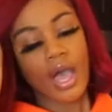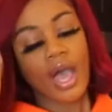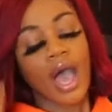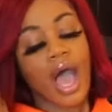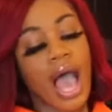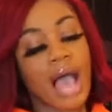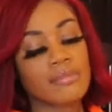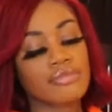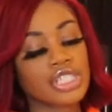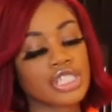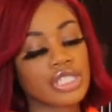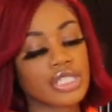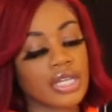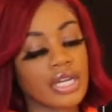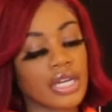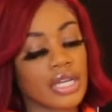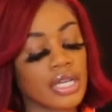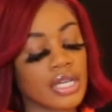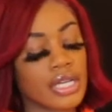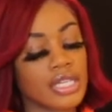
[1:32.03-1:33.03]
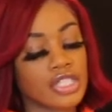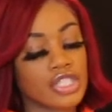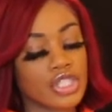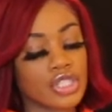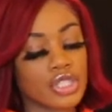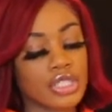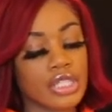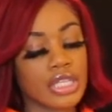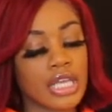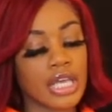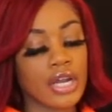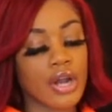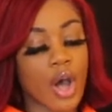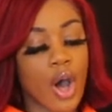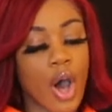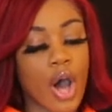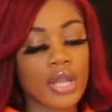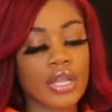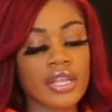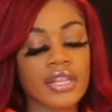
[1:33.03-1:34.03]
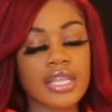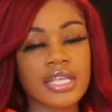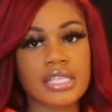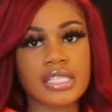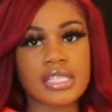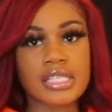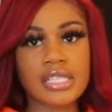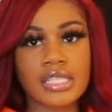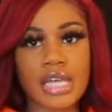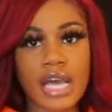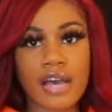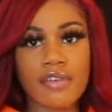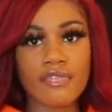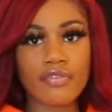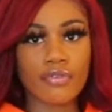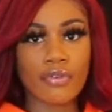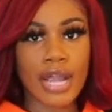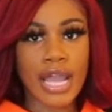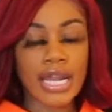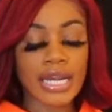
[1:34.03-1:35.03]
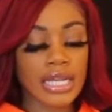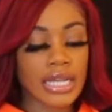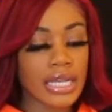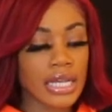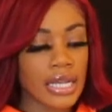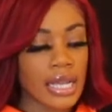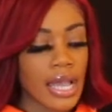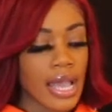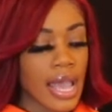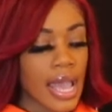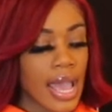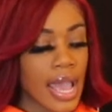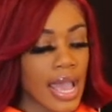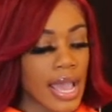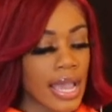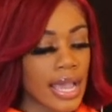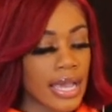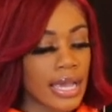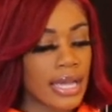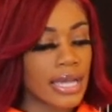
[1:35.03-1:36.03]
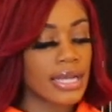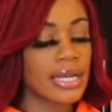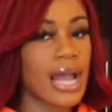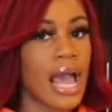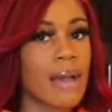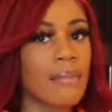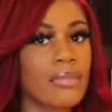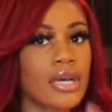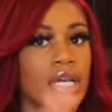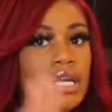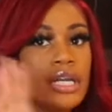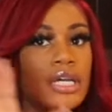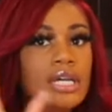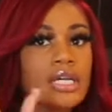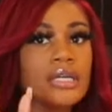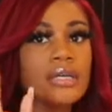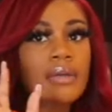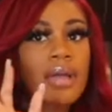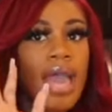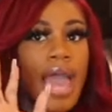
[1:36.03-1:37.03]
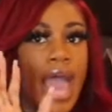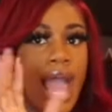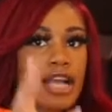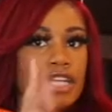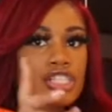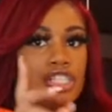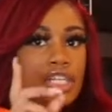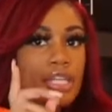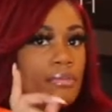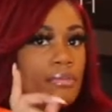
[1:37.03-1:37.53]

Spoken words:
I'm just gonna get all of this stuff ready, and I'm gonna actually